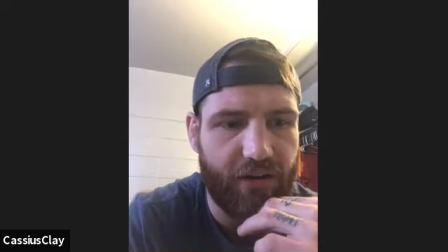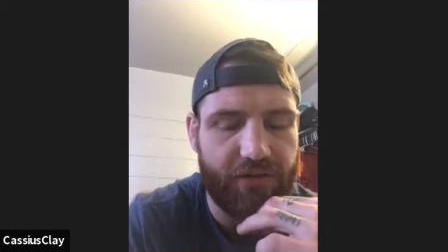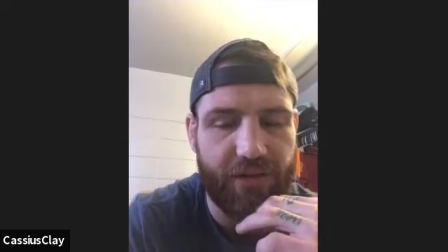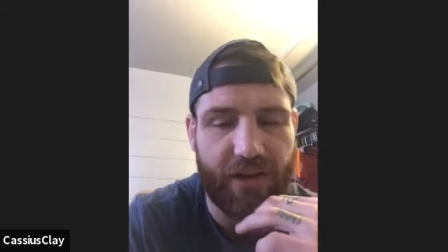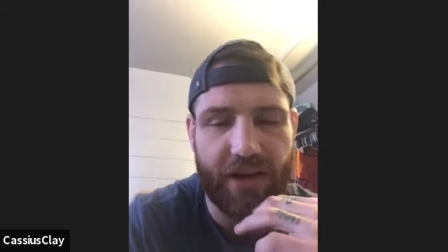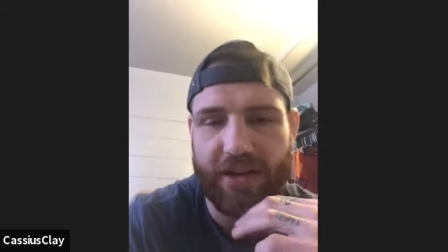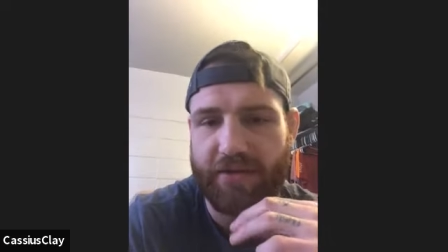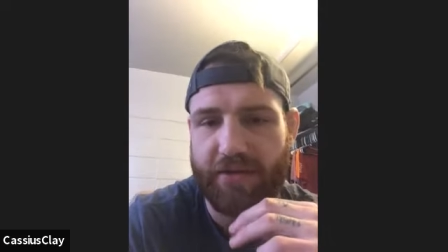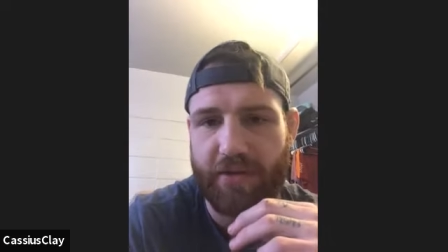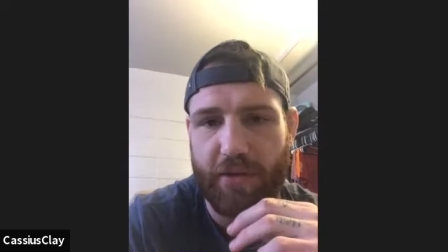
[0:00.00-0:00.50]

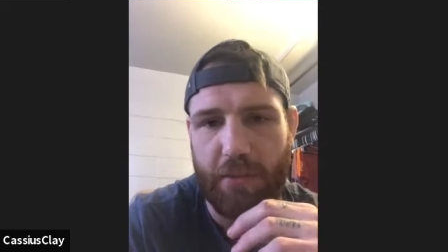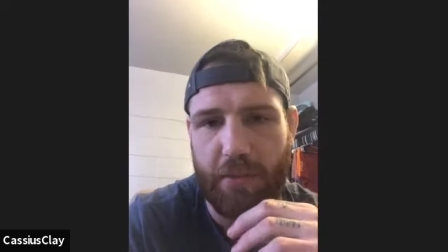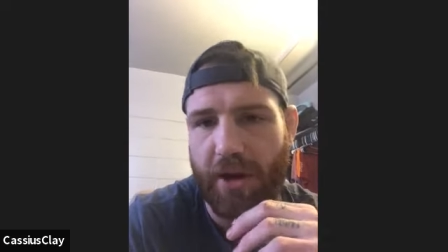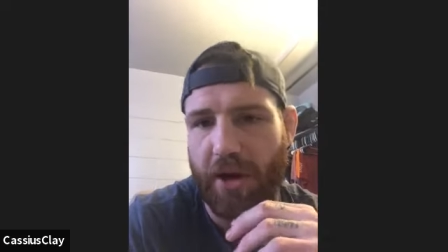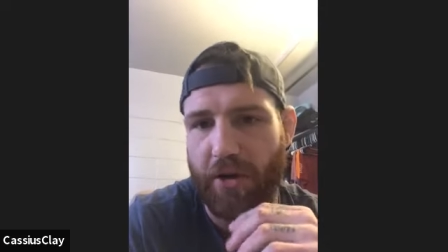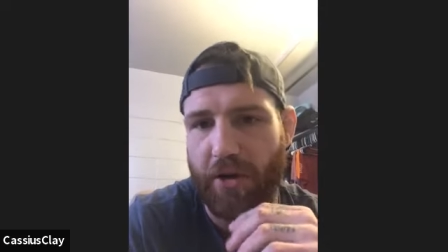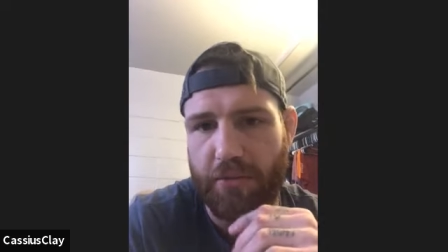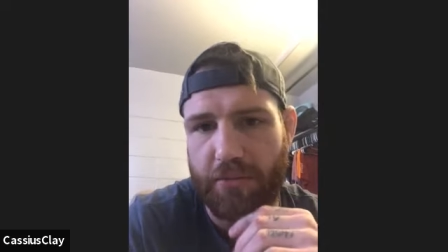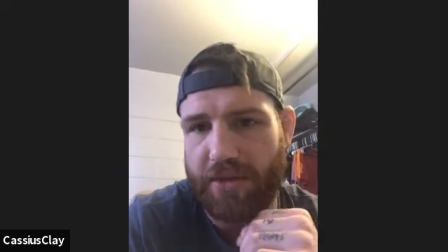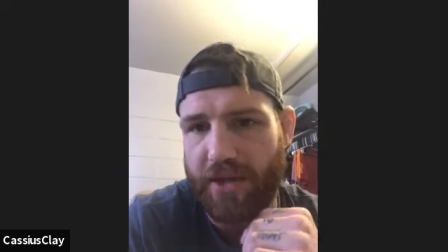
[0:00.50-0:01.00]
fans from my
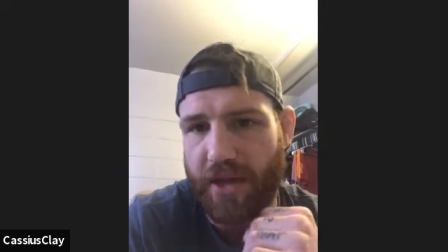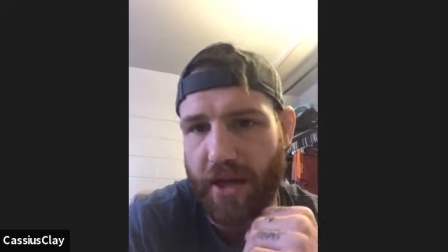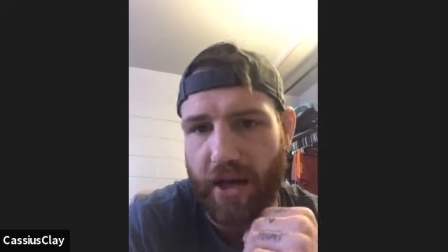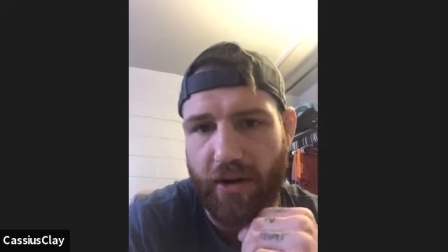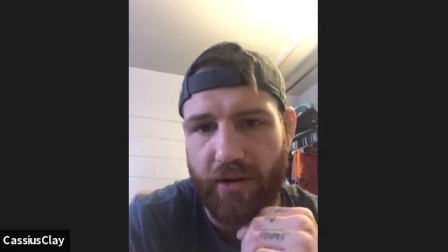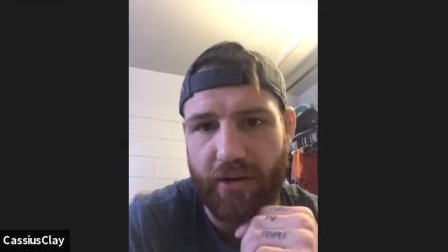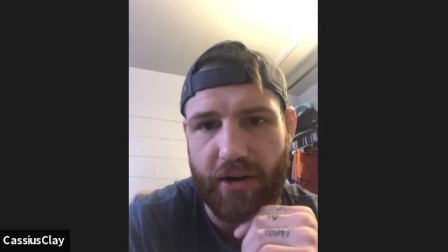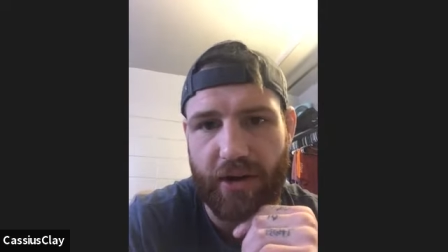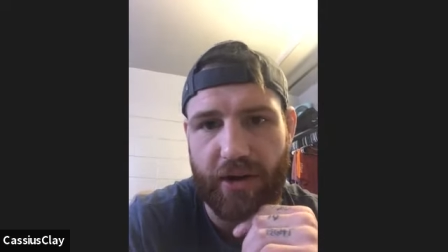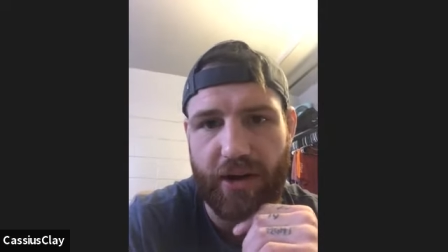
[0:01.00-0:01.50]

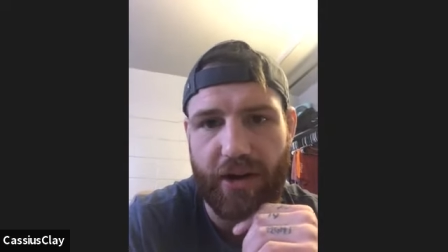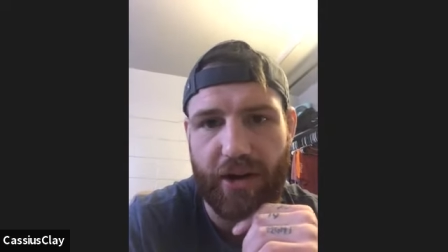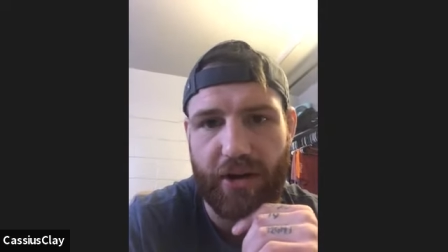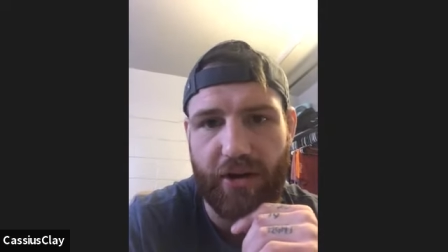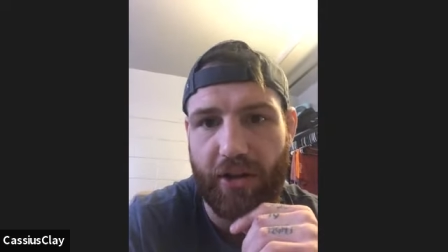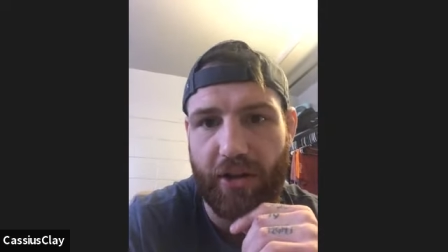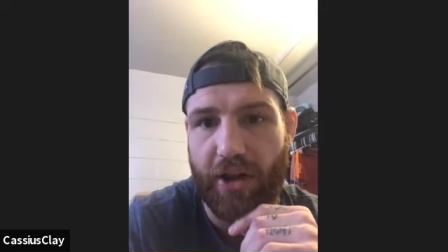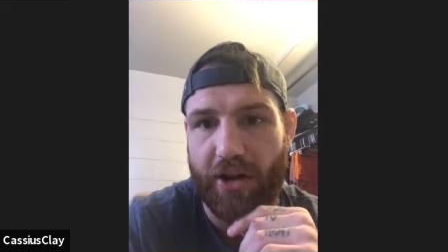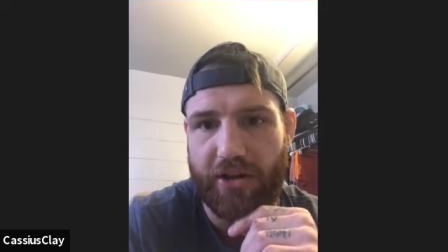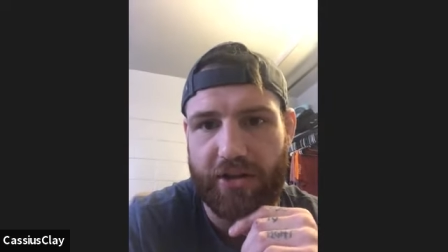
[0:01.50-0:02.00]
hometown and
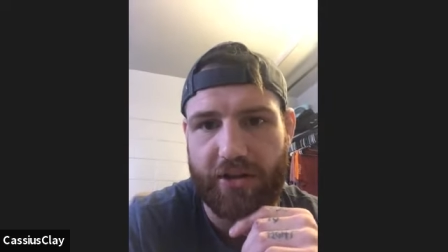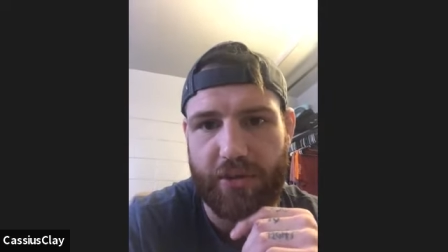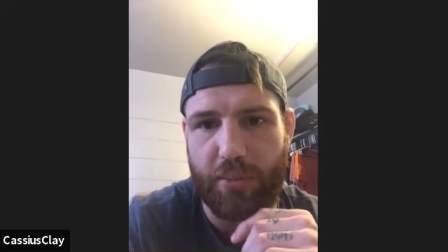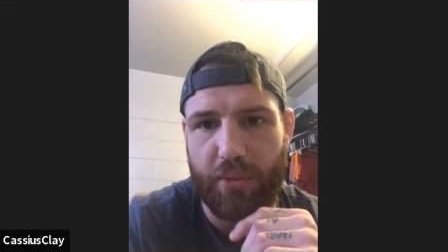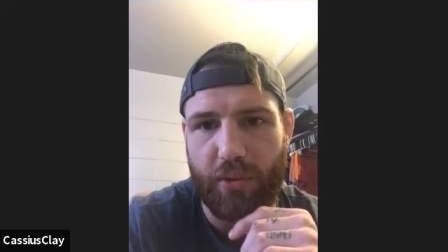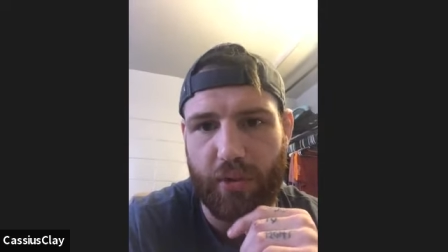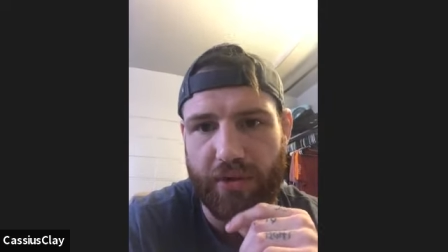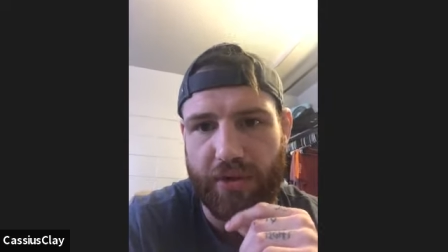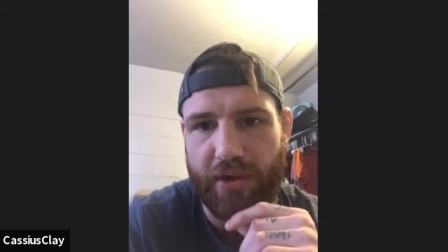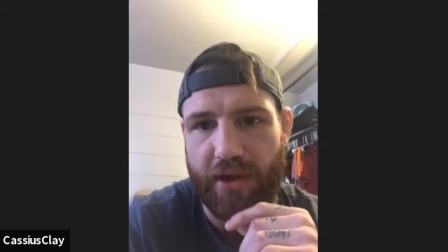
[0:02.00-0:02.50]
a lot of
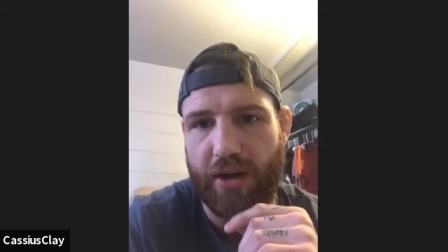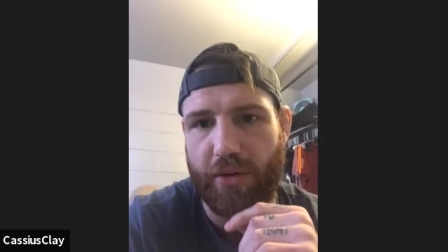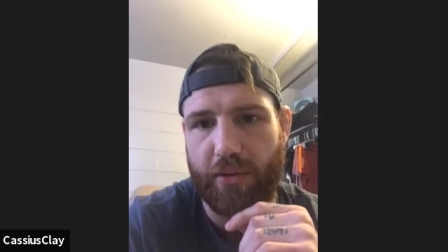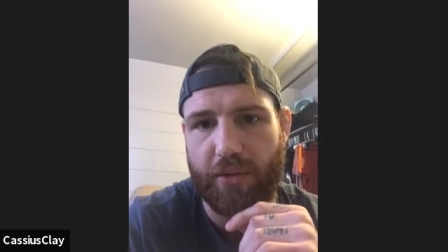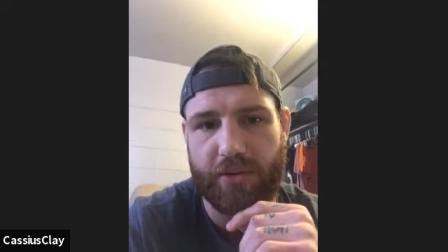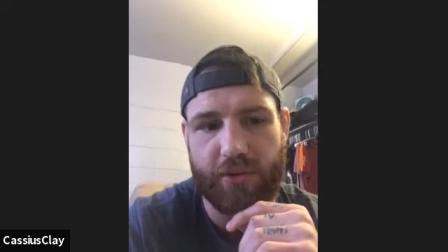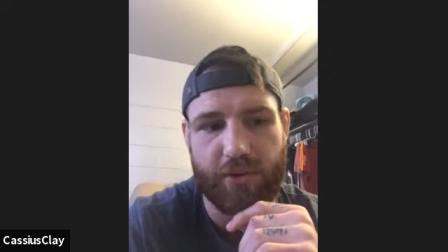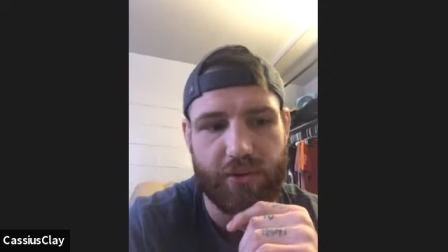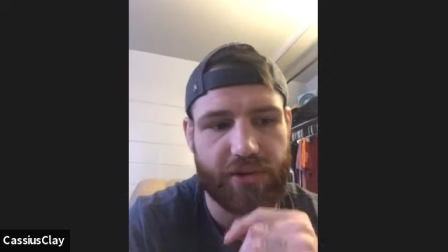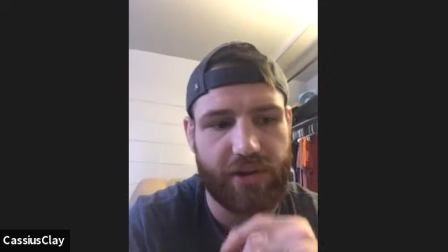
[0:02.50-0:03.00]
support there,
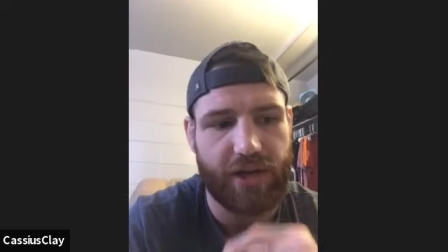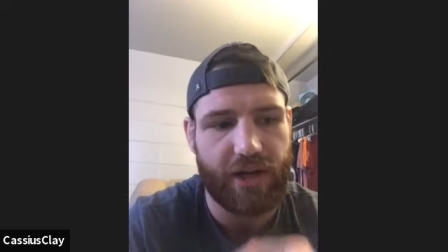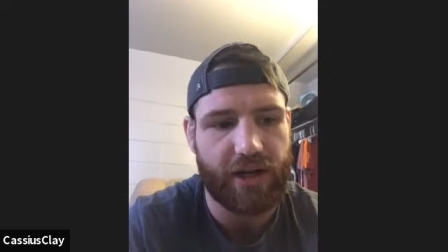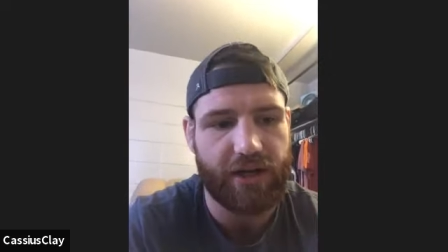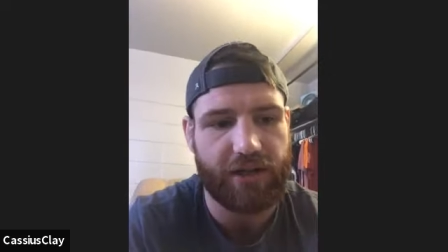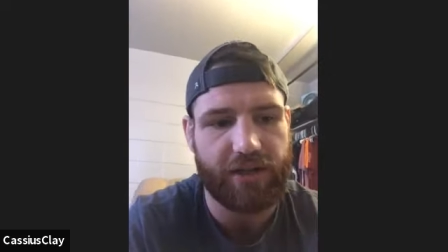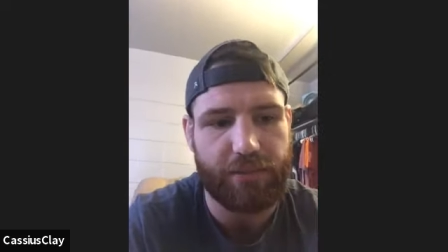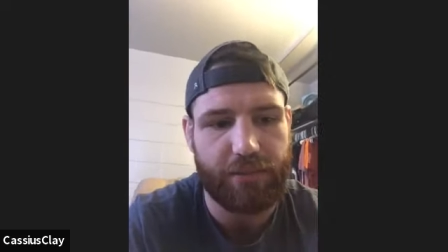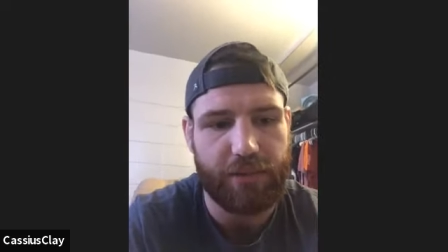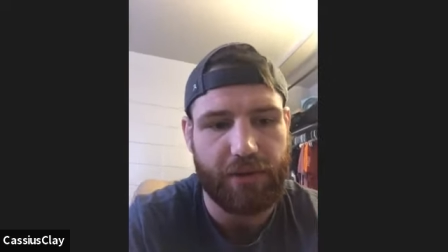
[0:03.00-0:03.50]
which was
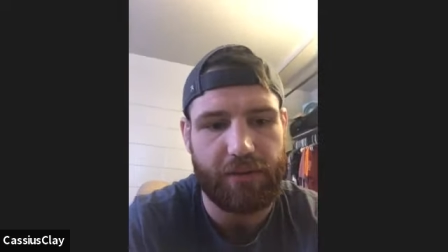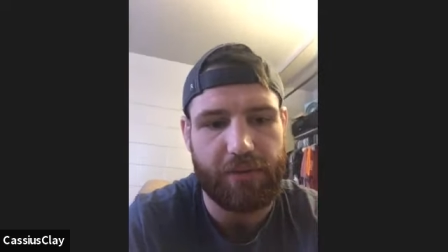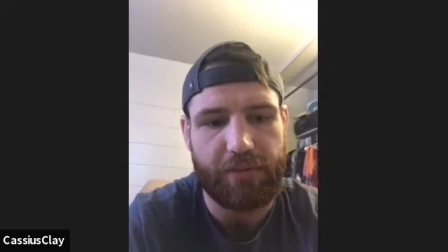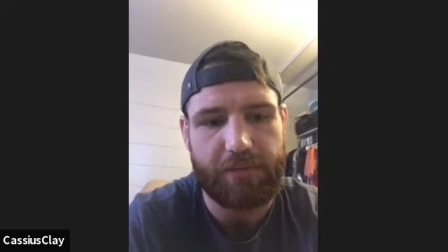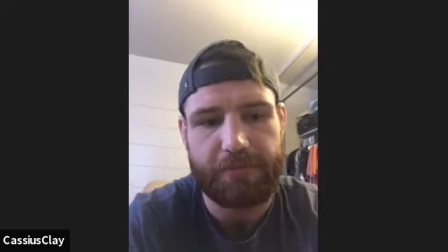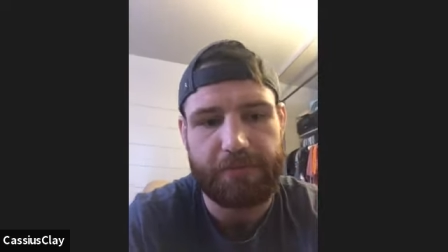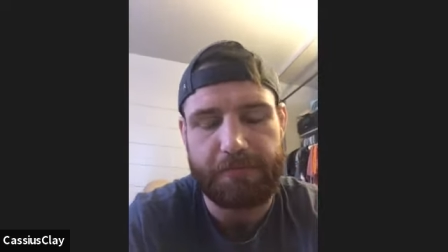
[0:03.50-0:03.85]
nice, but.